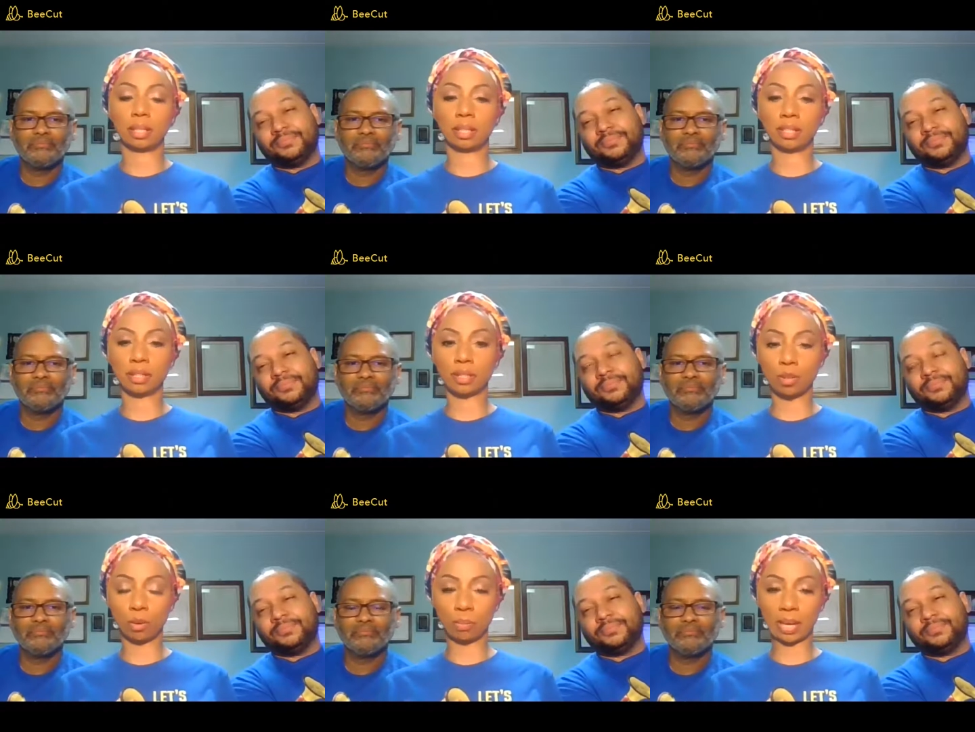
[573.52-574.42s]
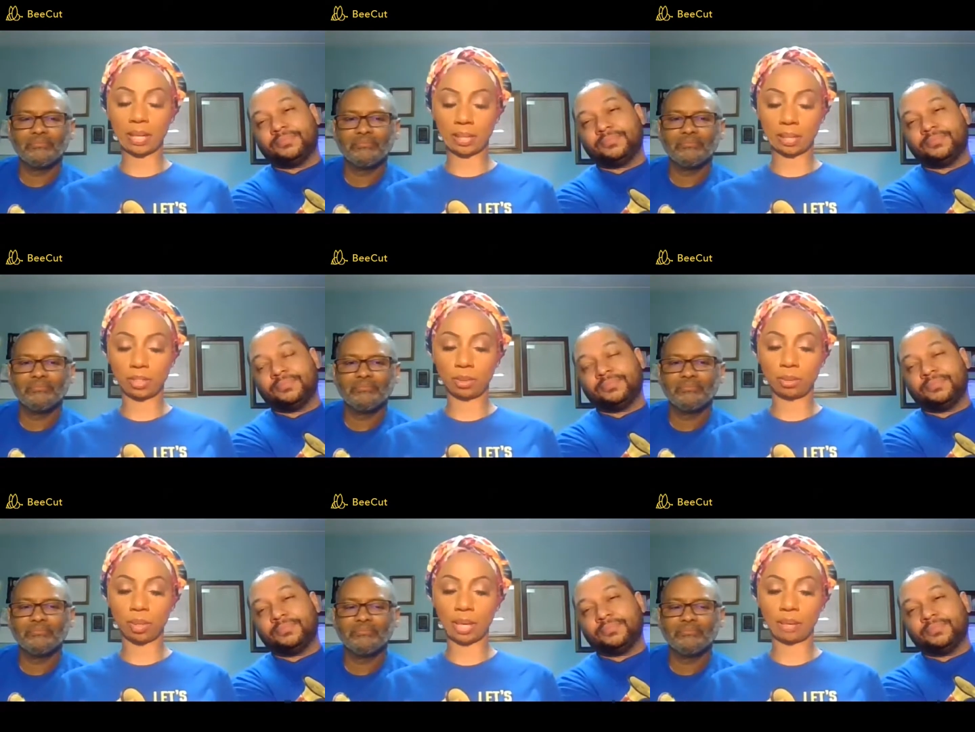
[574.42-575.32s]
Speaker 1: there's no plan that
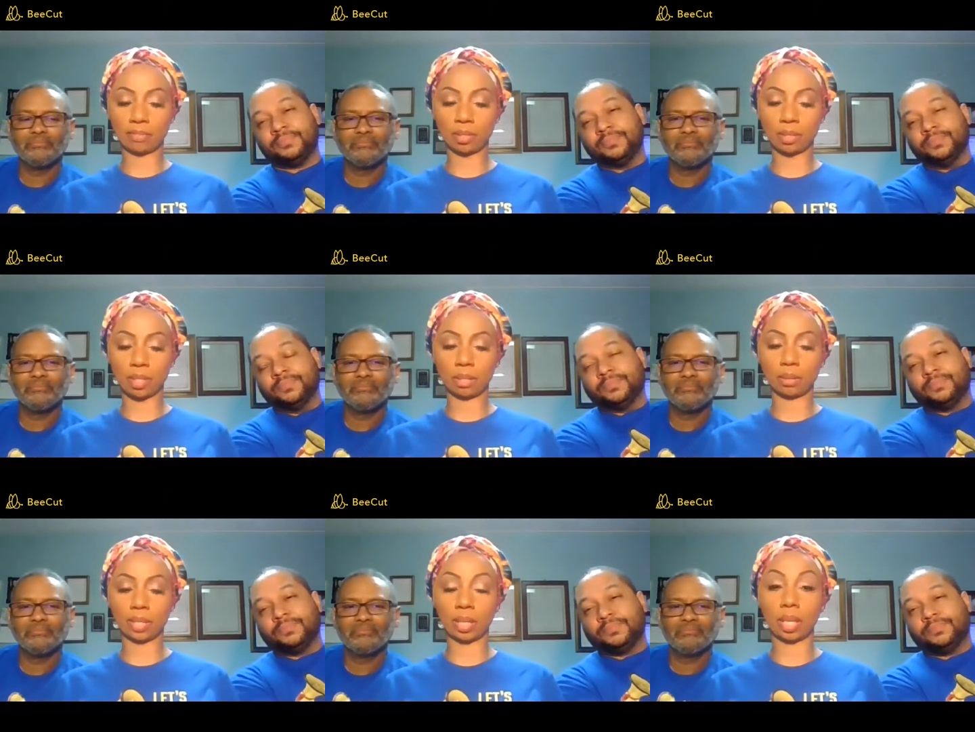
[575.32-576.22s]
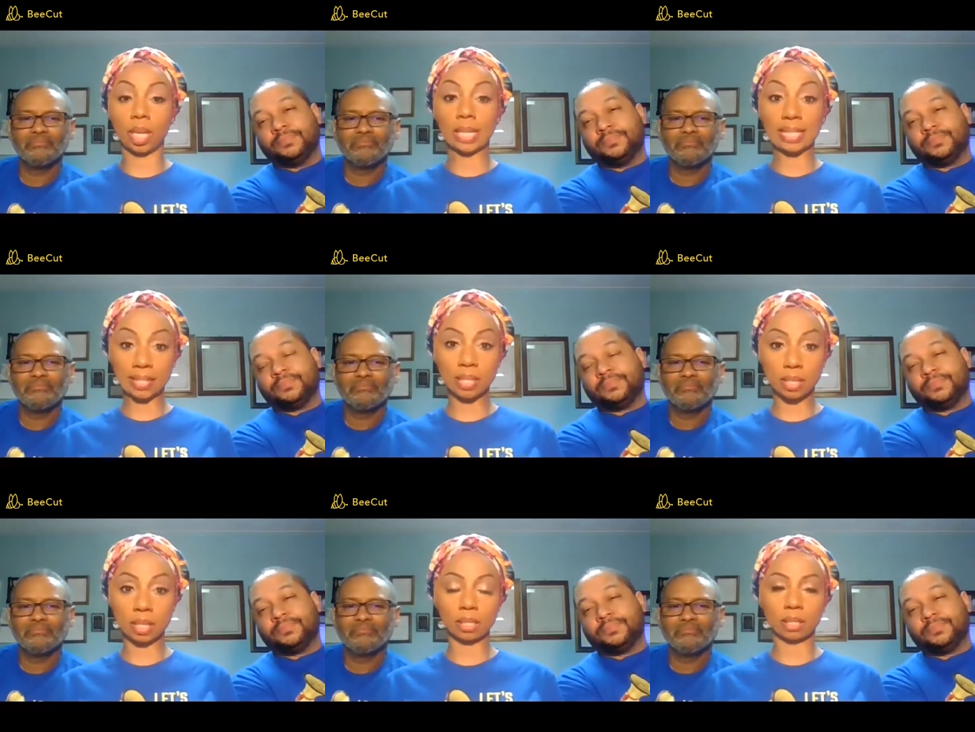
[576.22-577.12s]
you have to say, okay, this
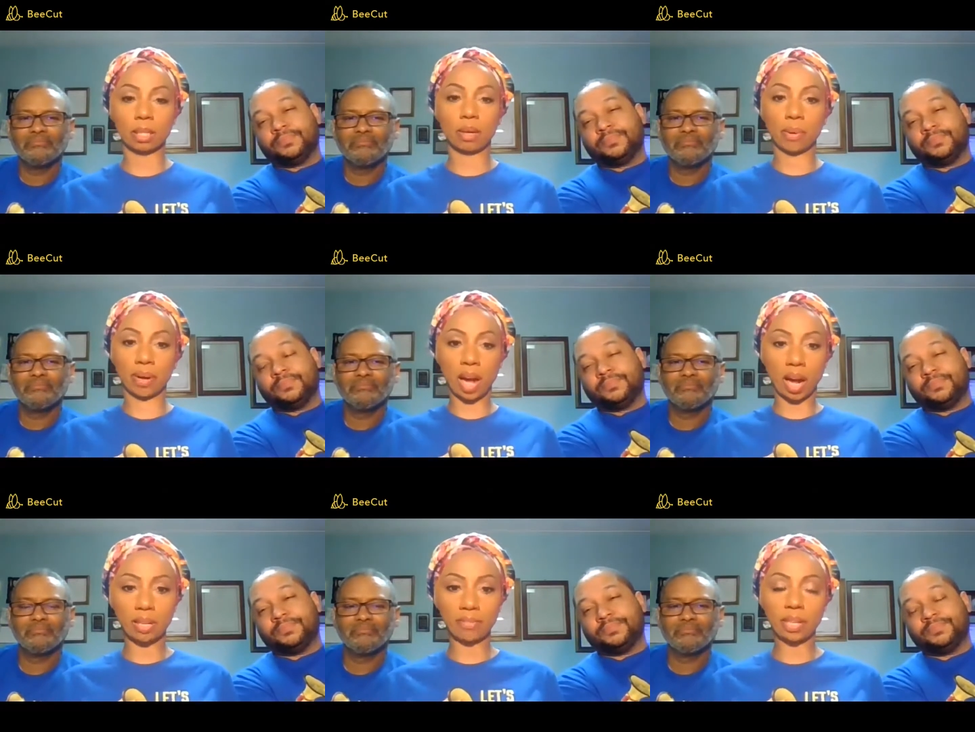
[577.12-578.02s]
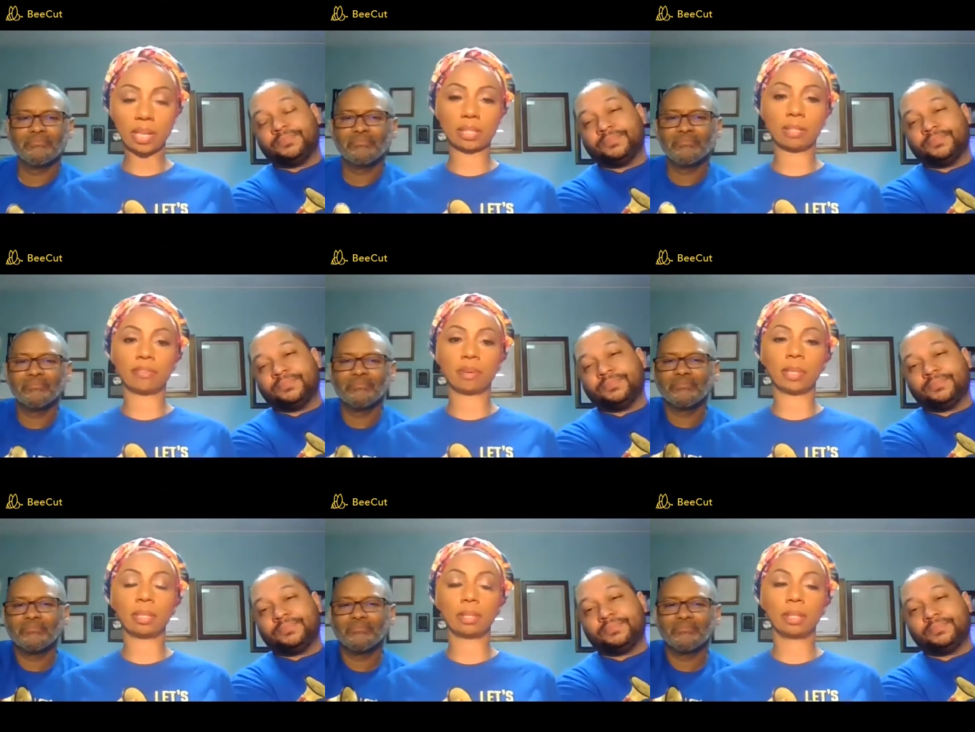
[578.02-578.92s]
is it. We're not deviating from
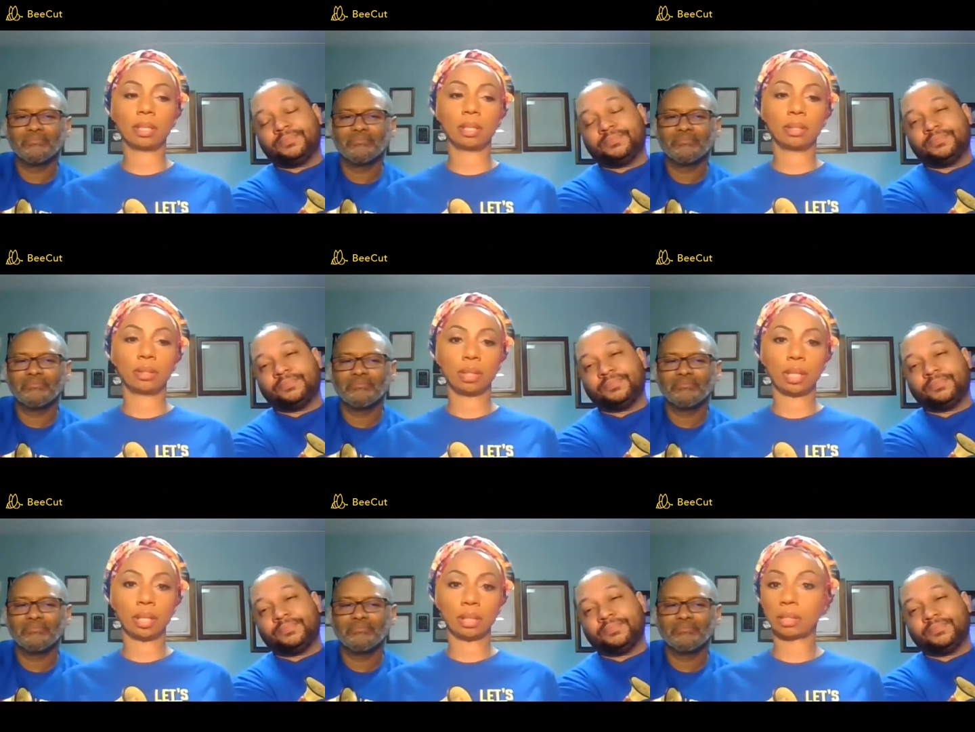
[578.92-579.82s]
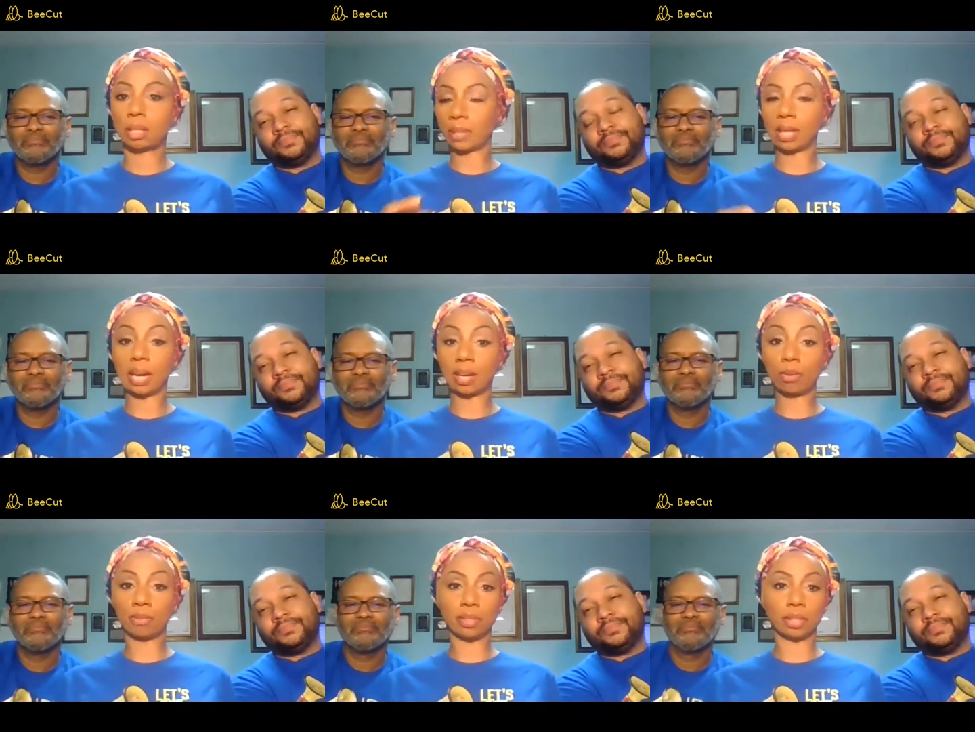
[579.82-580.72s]
it. Something like
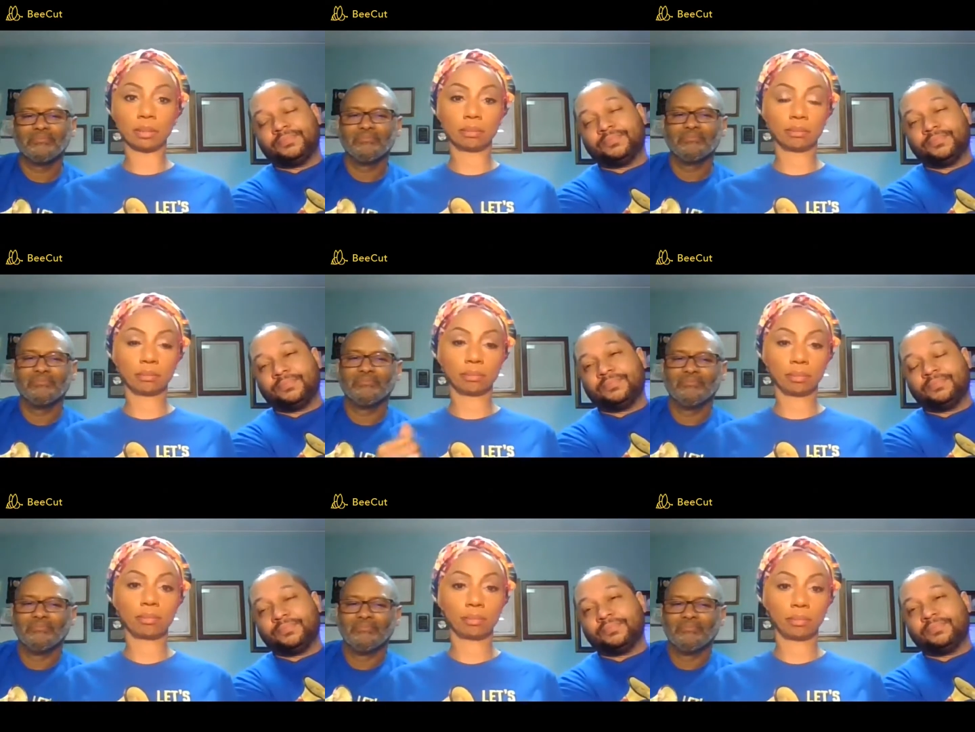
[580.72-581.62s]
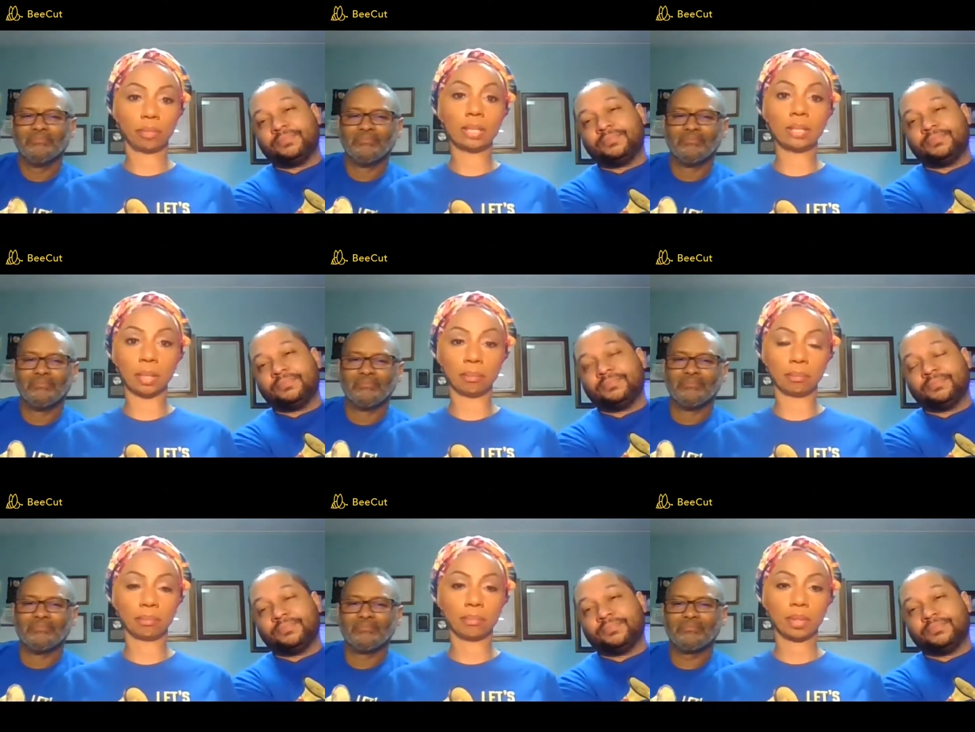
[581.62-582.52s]
COVID hit
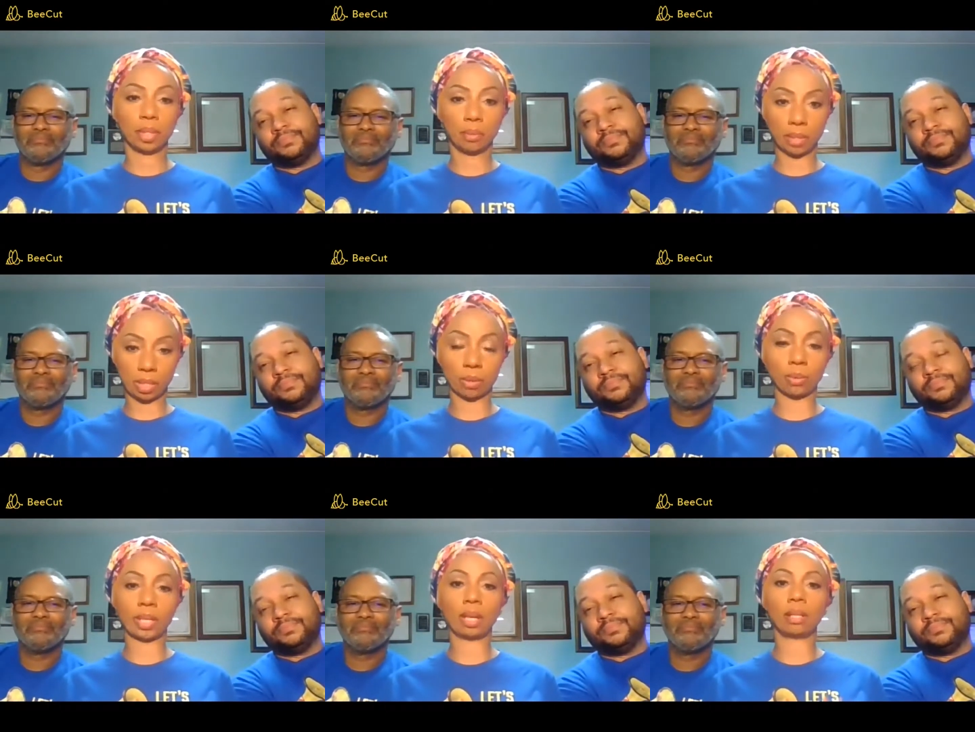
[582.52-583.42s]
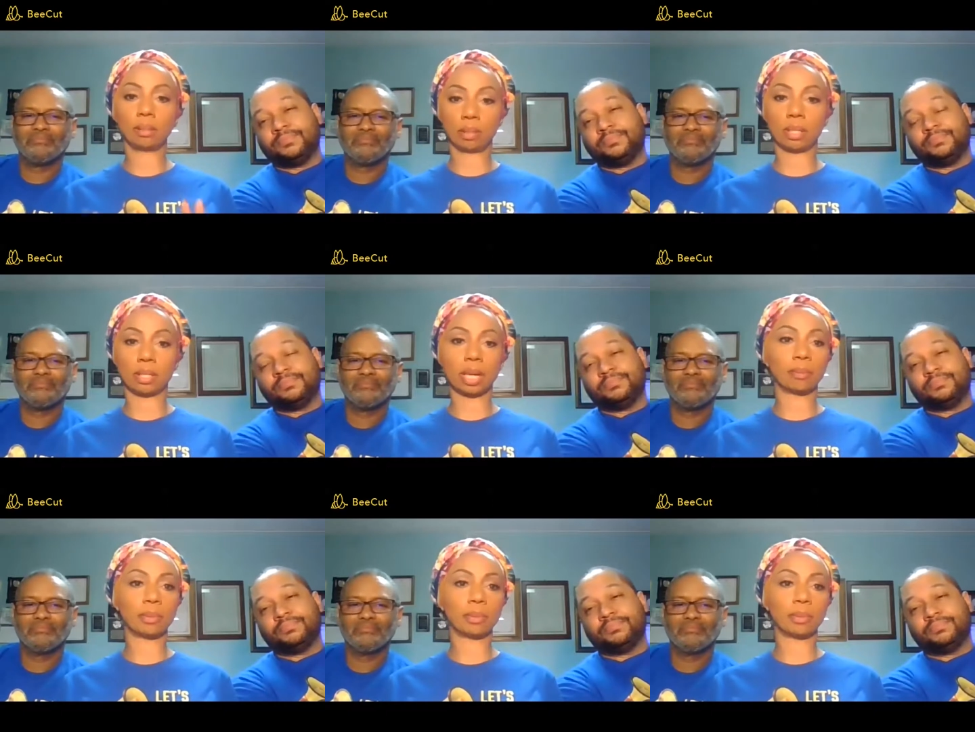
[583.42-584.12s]
him. He would say, okay, it's time